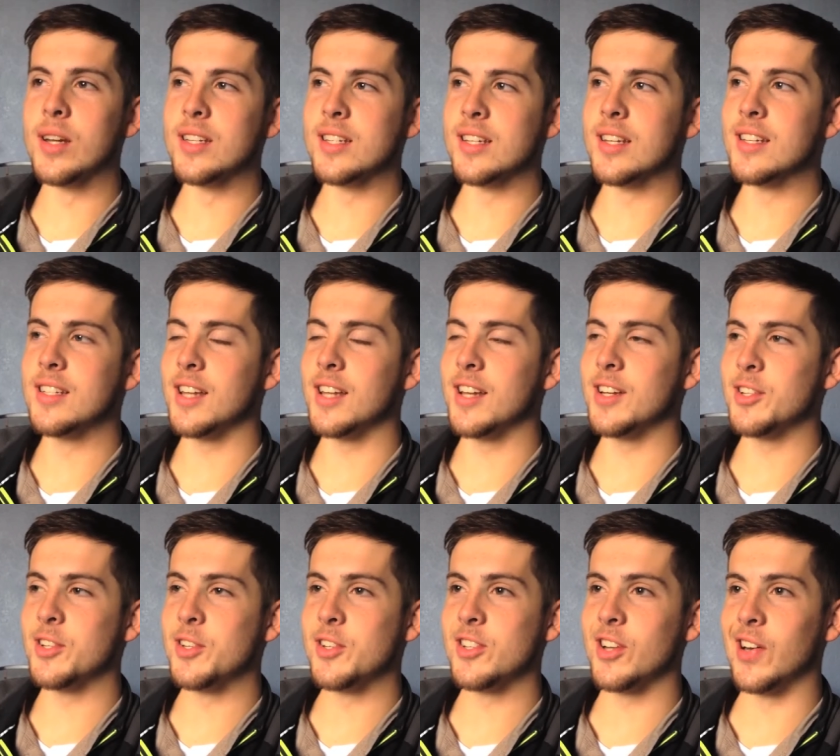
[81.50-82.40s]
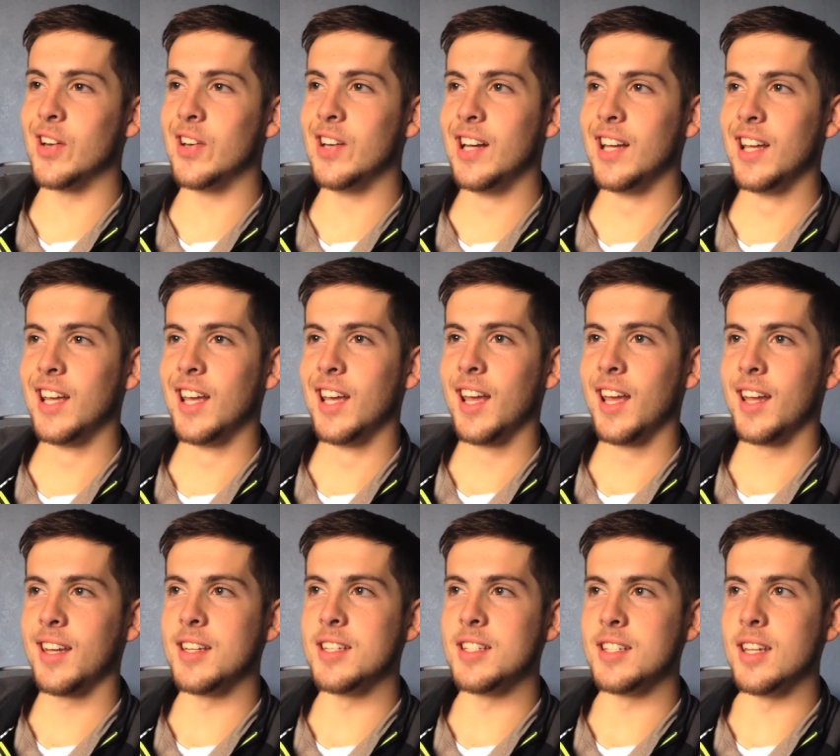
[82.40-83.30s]
and such. And so to
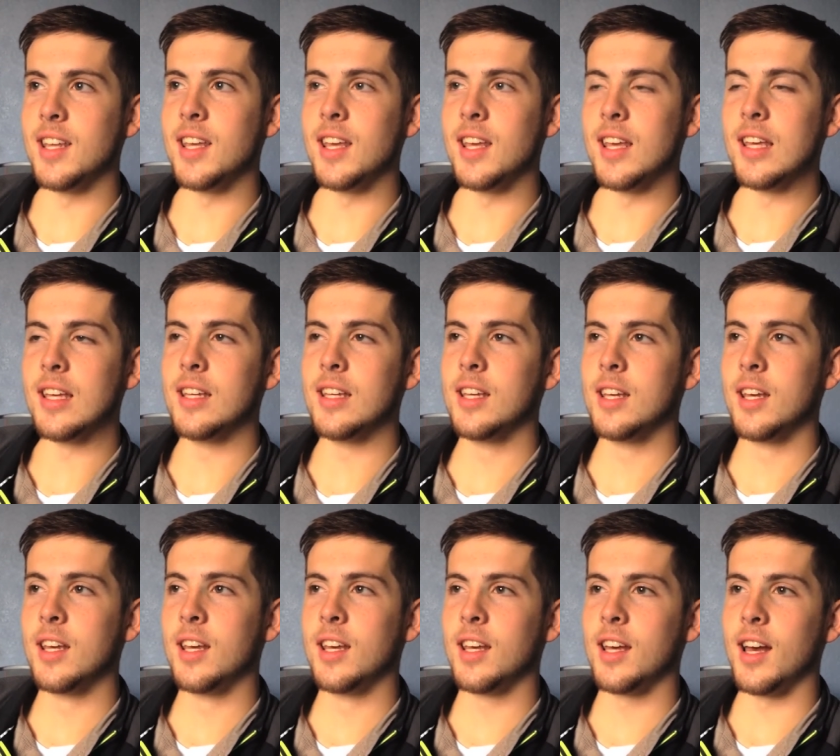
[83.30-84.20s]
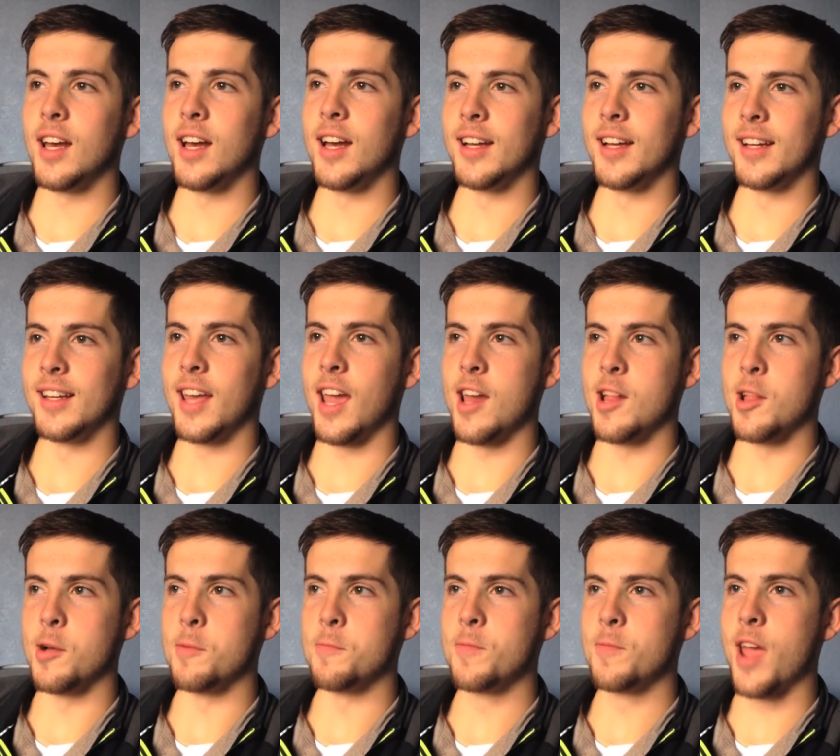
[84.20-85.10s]
see uh,
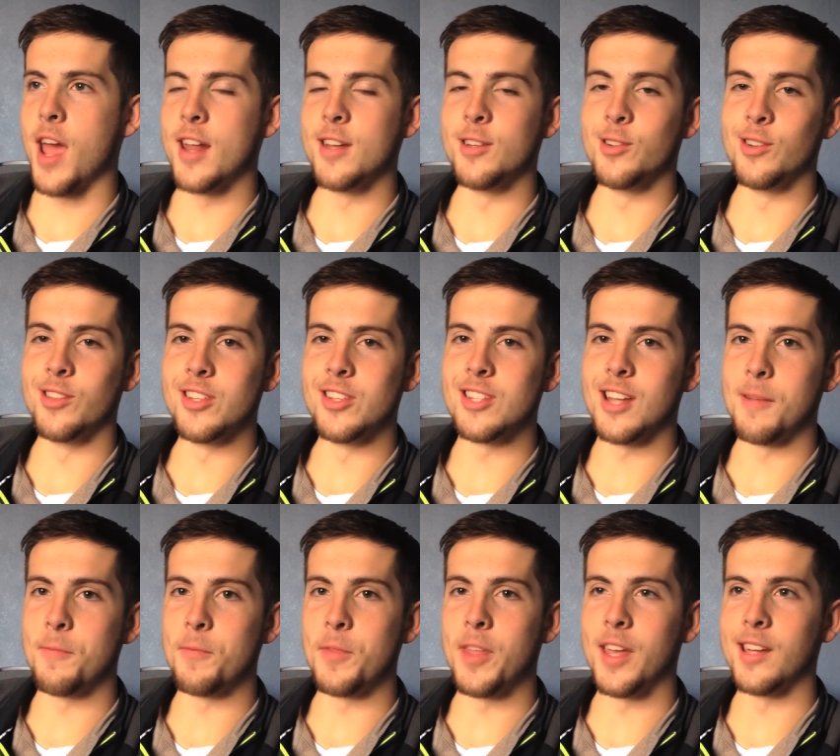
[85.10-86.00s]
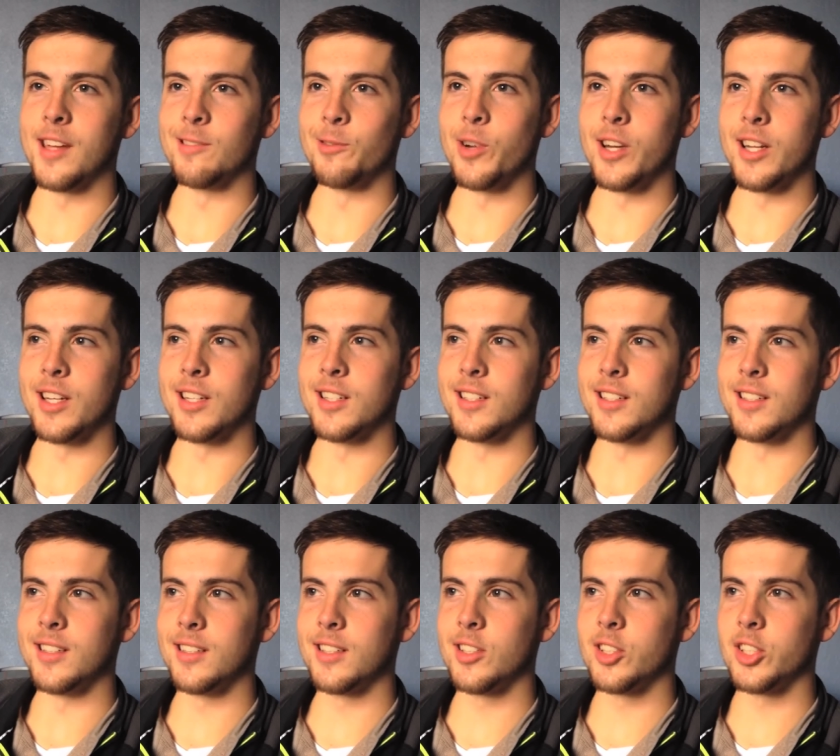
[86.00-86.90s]
Caleb kind of doing the same thing and wanting to
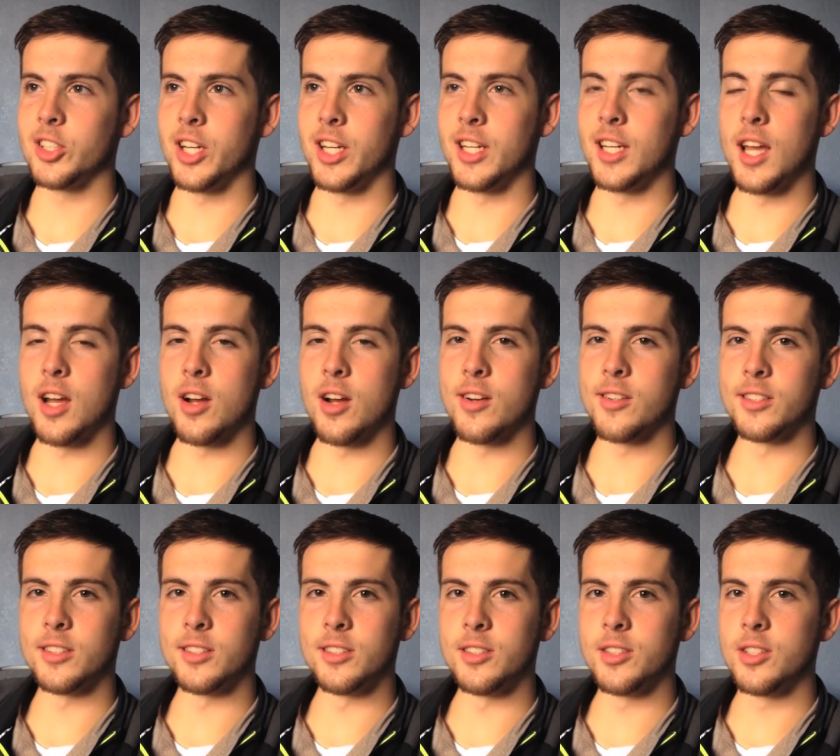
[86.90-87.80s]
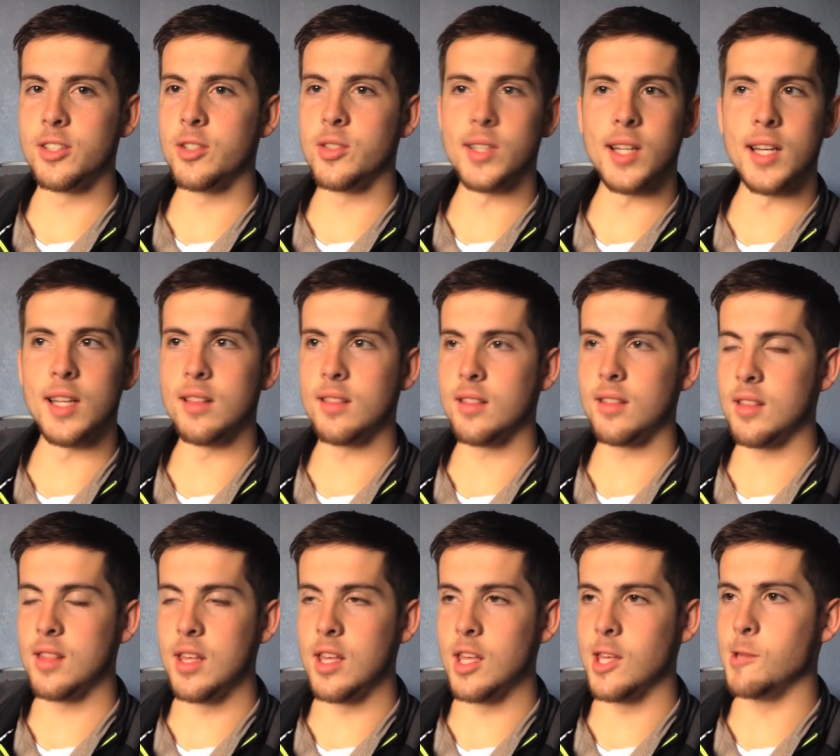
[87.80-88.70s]
create characters, create
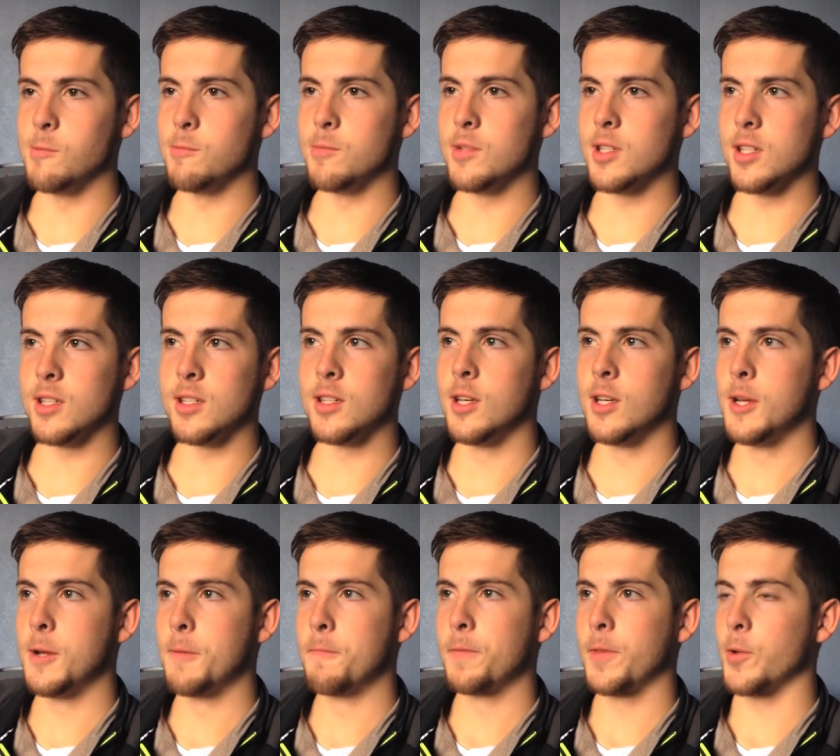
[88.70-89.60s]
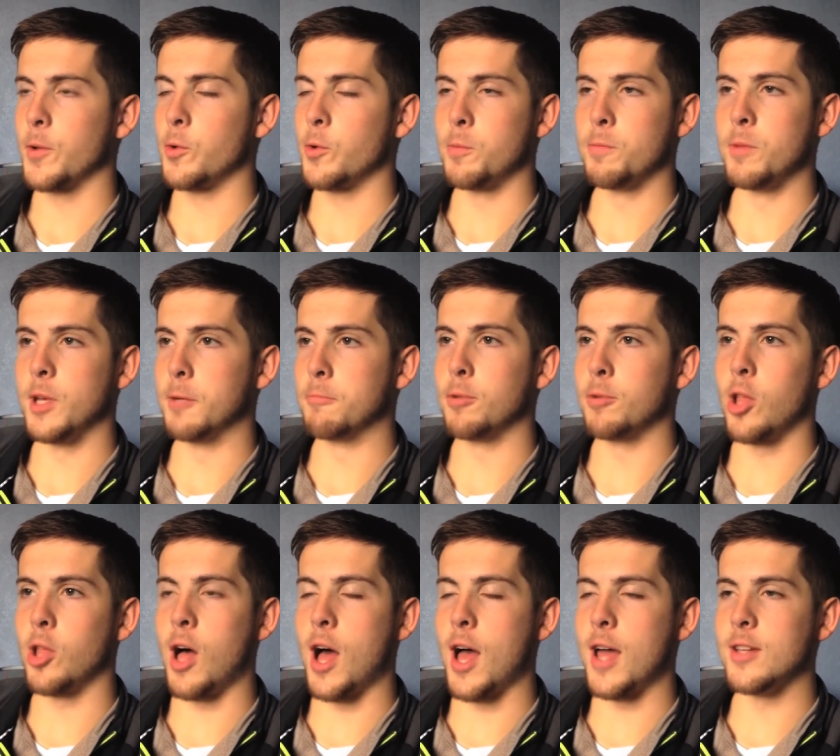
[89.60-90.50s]
themes, and whole big
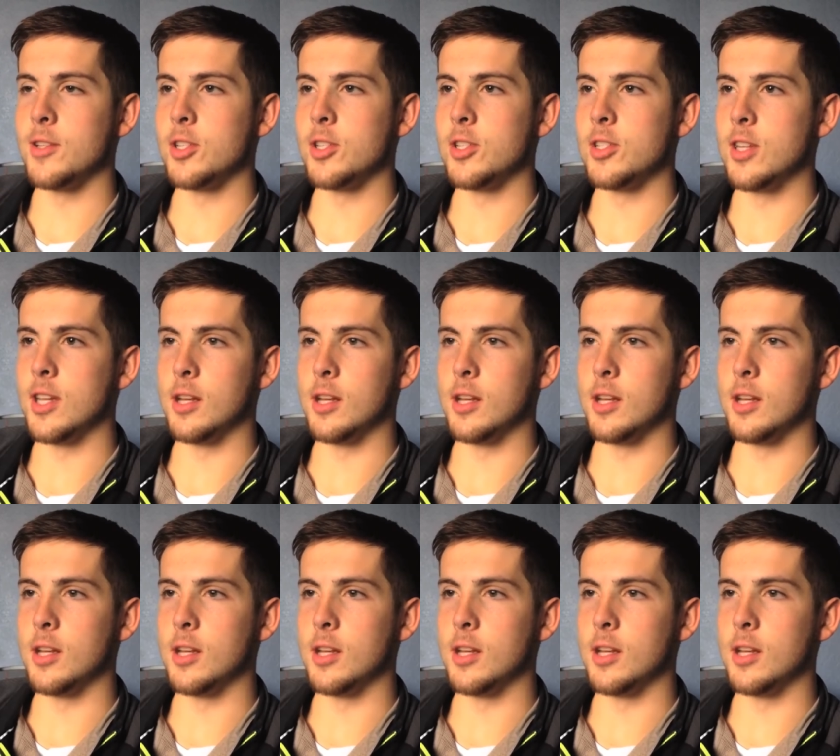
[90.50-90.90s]
plot and just seeing